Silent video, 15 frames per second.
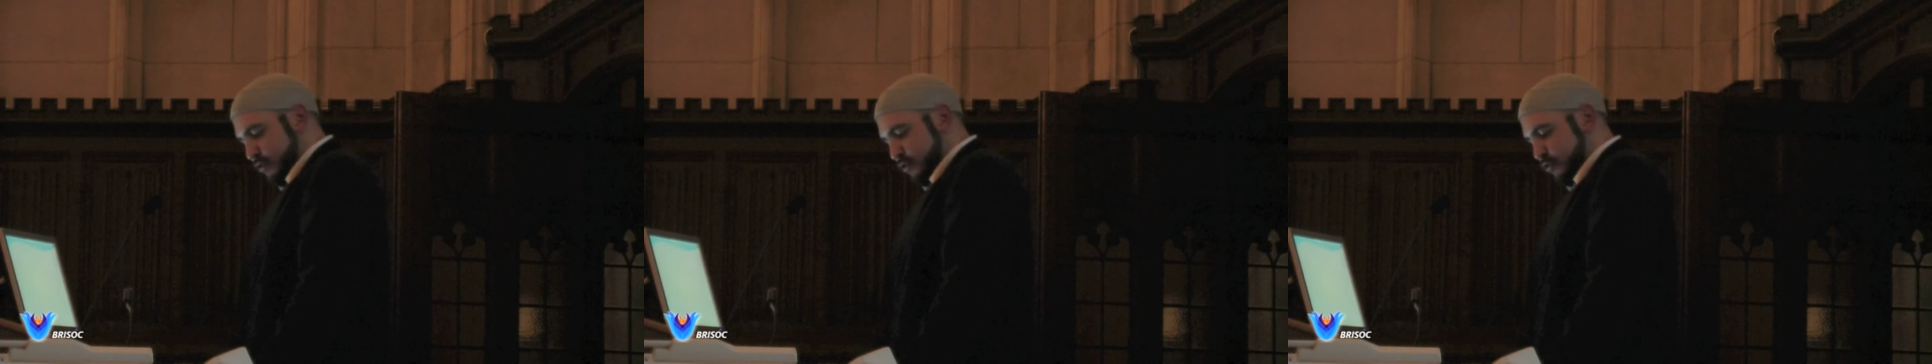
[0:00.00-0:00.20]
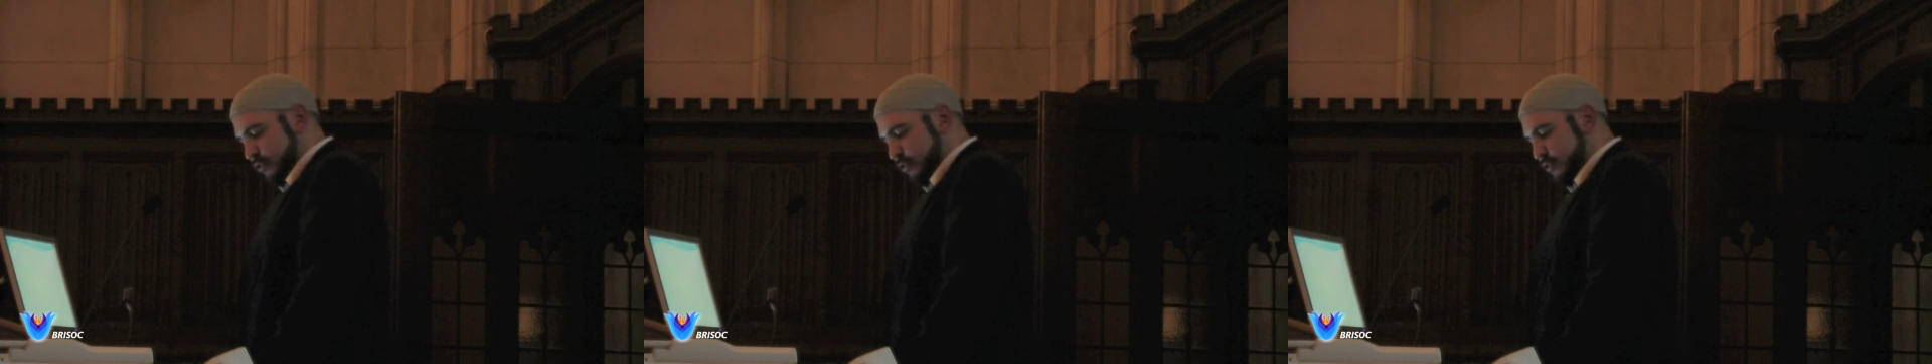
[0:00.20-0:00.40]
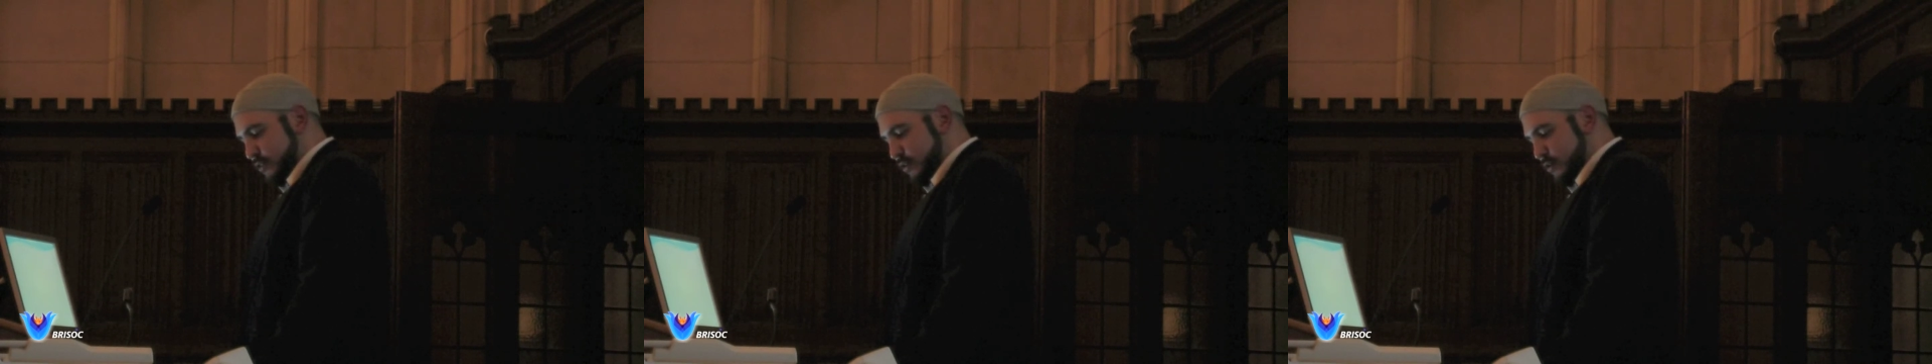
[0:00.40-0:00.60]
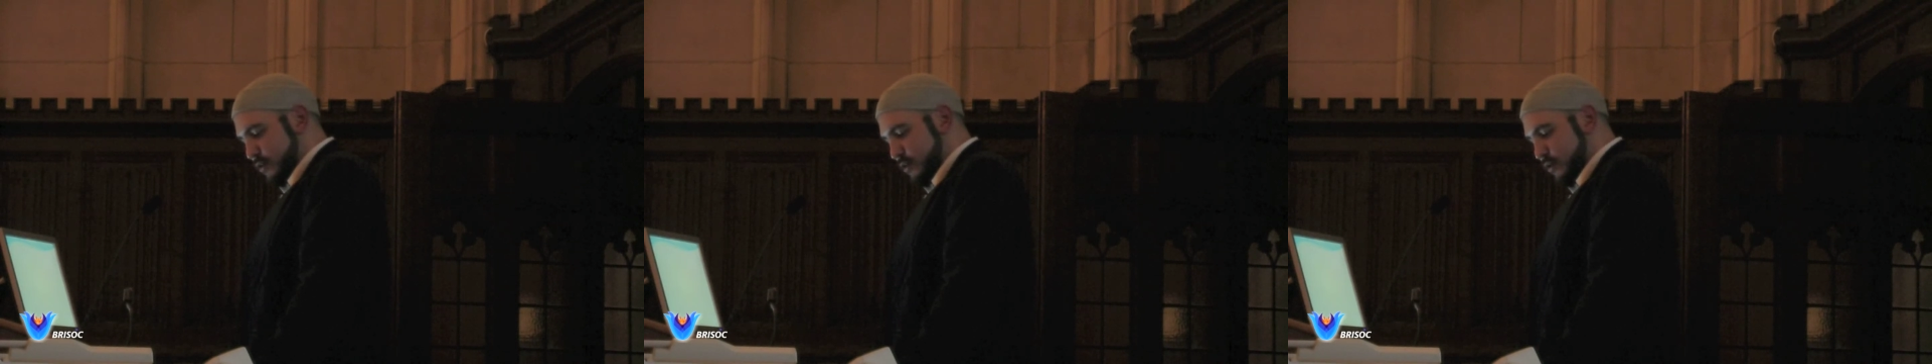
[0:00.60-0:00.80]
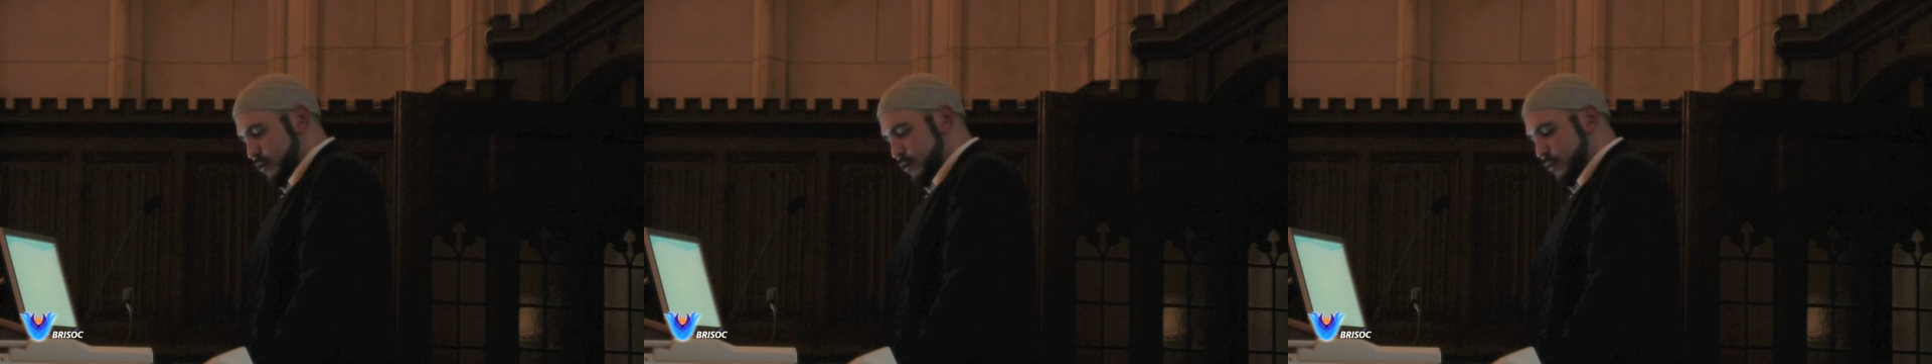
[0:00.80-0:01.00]
So,
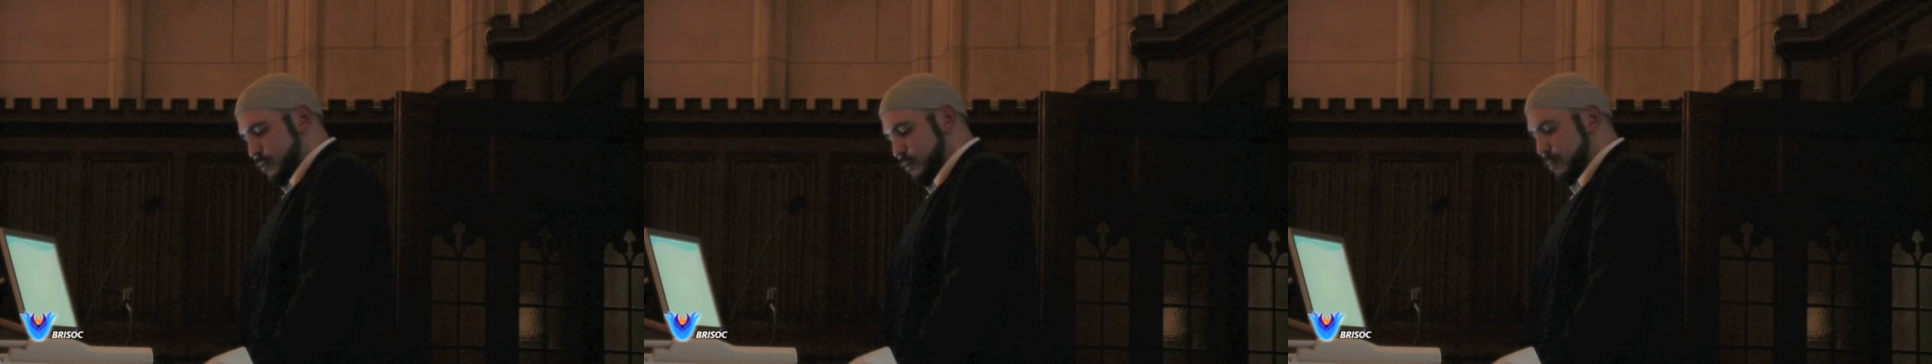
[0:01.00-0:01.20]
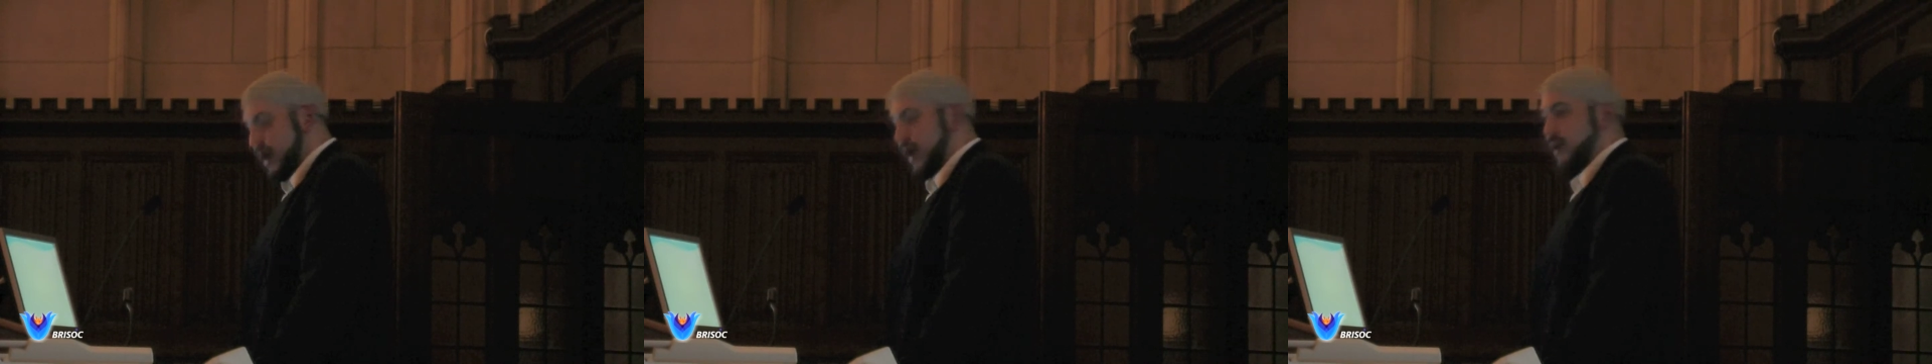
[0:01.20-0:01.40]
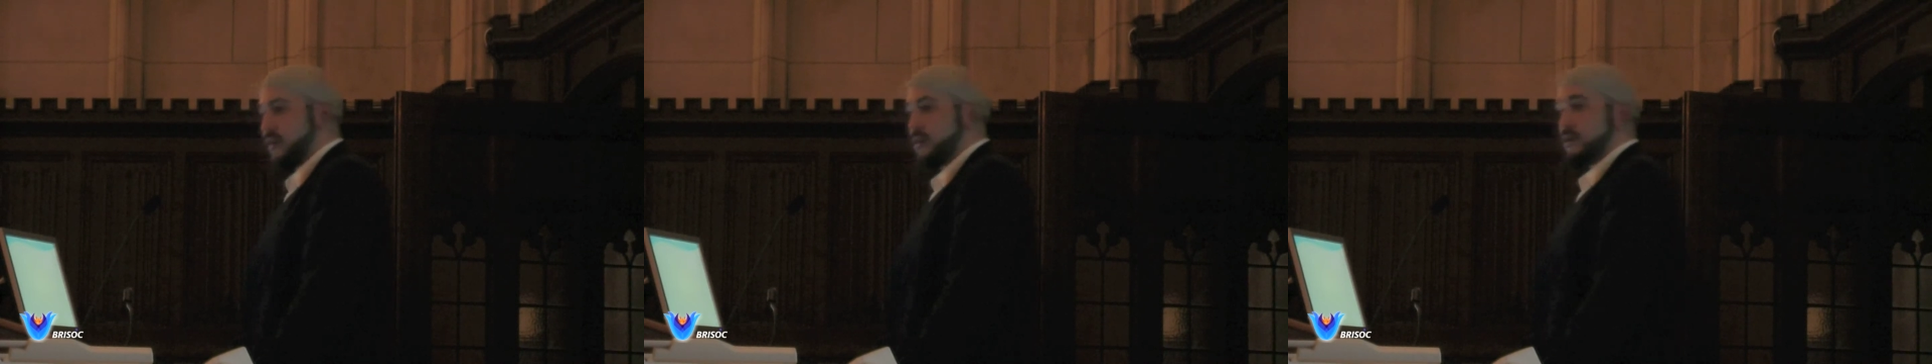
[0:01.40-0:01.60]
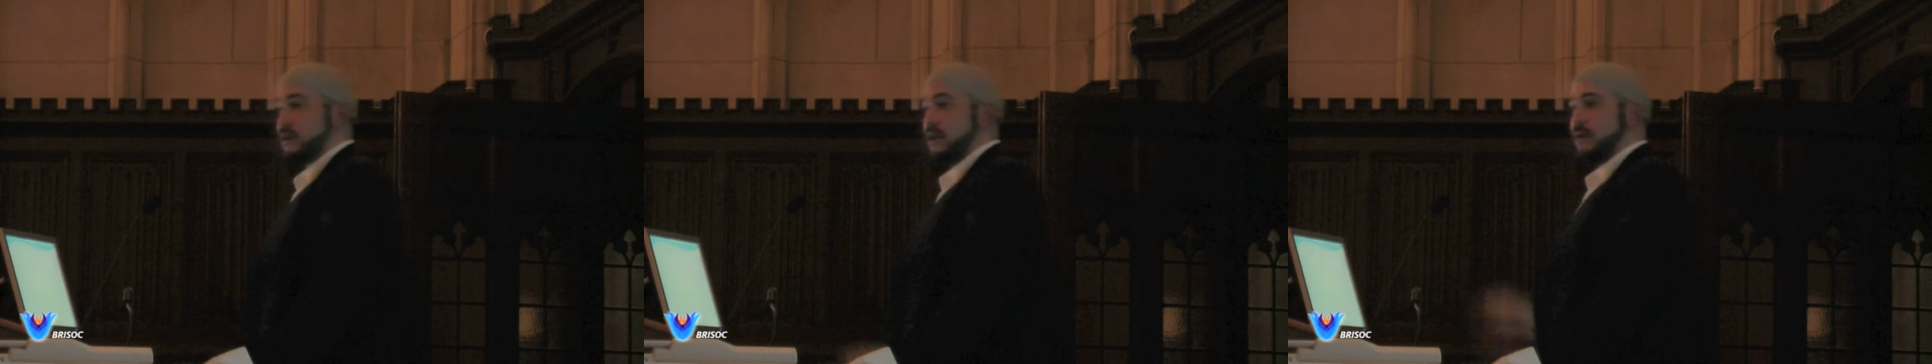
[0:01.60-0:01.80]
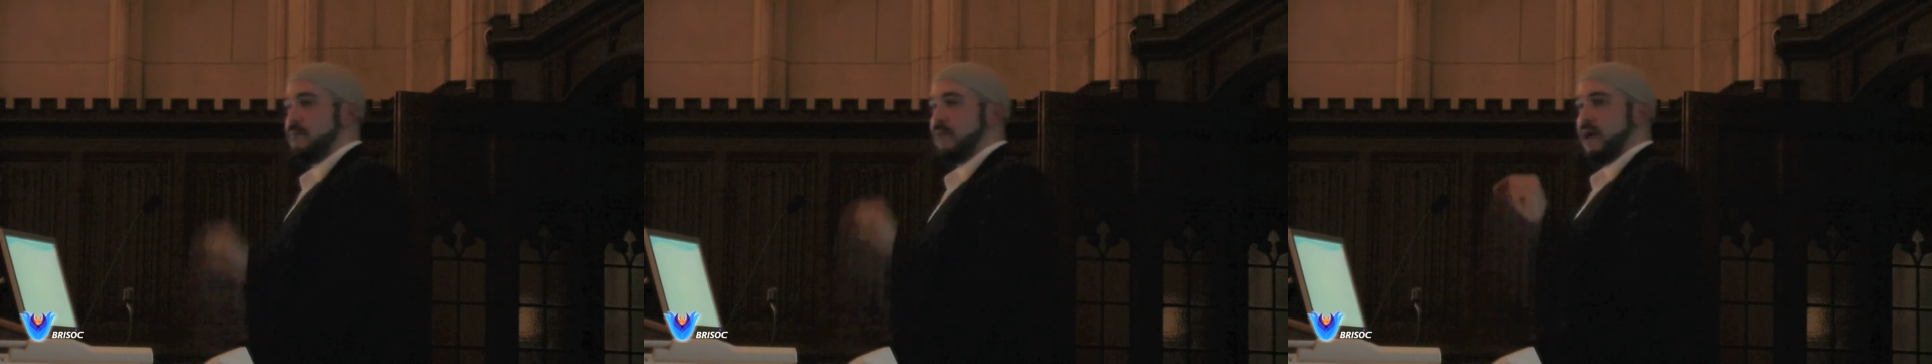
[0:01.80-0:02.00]
a
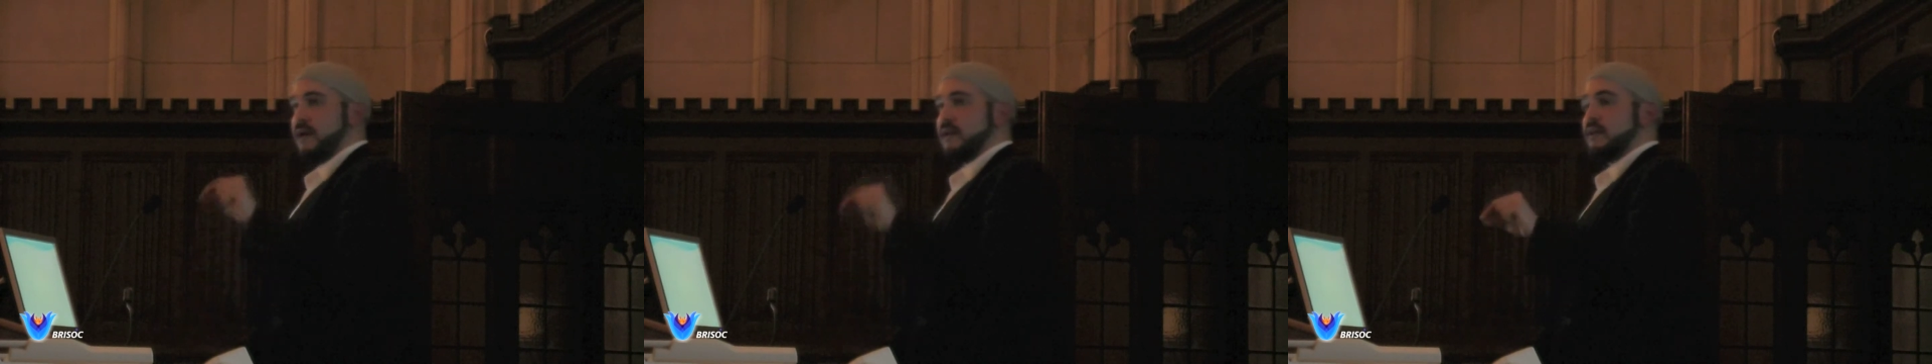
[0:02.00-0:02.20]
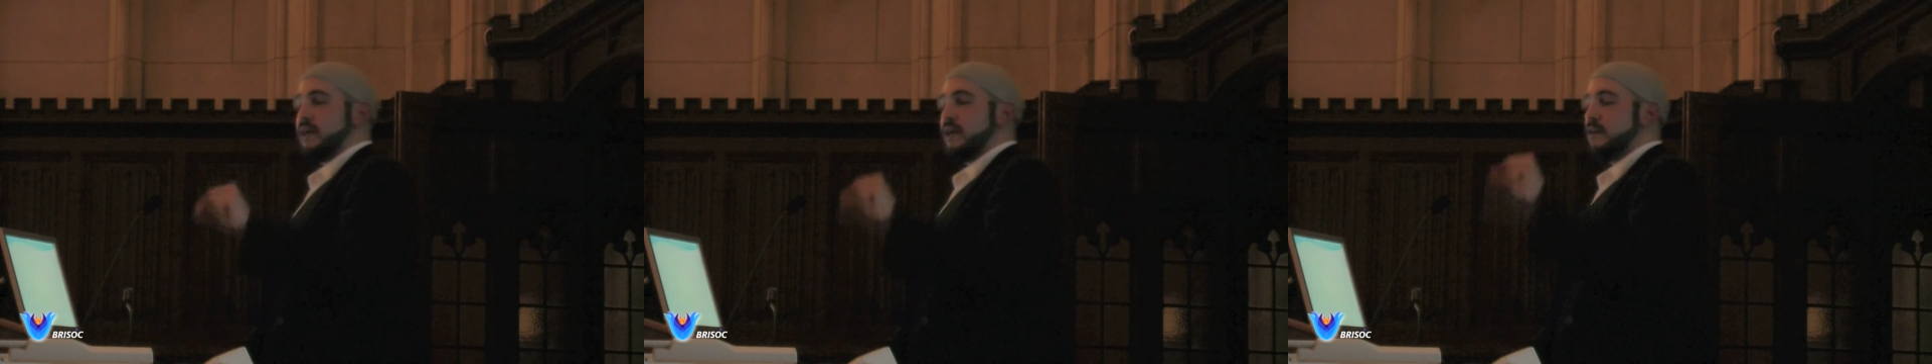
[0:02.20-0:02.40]
man